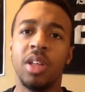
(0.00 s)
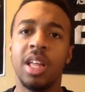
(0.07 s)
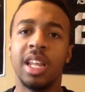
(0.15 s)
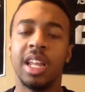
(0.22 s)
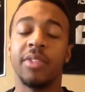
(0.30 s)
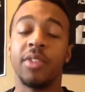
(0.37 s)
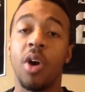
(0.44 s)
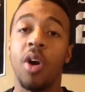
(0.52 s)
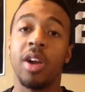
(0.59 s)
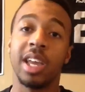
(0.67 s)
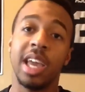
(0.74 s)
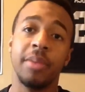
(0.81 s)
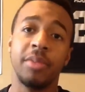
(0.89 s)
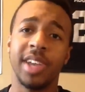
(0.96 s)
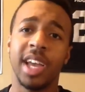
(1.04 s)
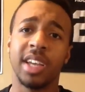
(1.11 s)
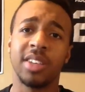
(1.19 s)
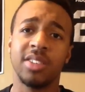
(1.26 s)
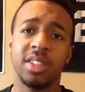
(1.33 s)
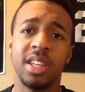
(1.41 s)
left guard Gabe
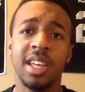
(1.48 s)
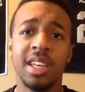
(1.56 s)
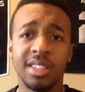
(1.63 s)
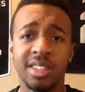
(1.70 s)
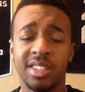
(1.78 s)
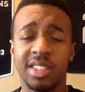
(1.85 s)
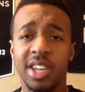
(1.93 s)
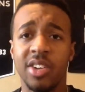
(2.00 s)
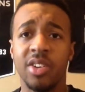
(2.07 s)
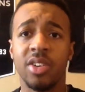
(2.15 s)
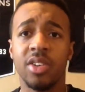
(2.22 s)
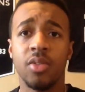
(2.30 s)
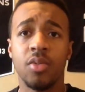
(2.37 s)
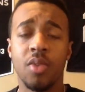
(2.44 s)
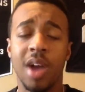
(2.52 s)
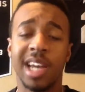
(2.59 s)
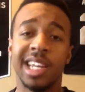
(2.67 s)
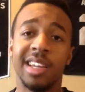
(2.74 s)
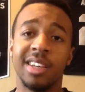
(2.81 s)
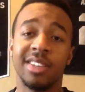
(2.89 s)
Jackson, center
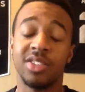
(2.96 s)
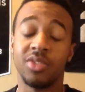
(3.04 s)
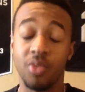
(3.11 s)
Rodney Hudson,